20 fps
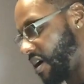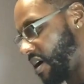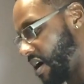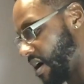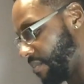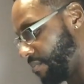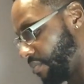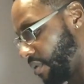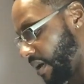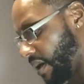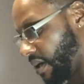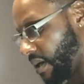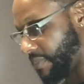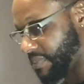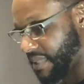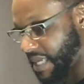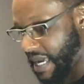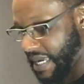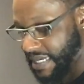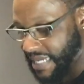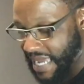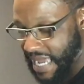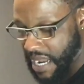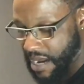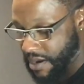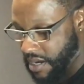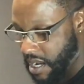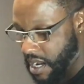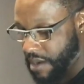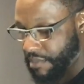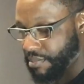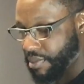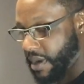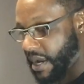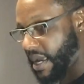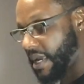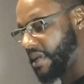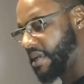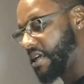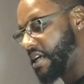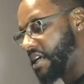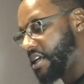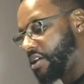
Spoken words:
ombre, upside down ombre.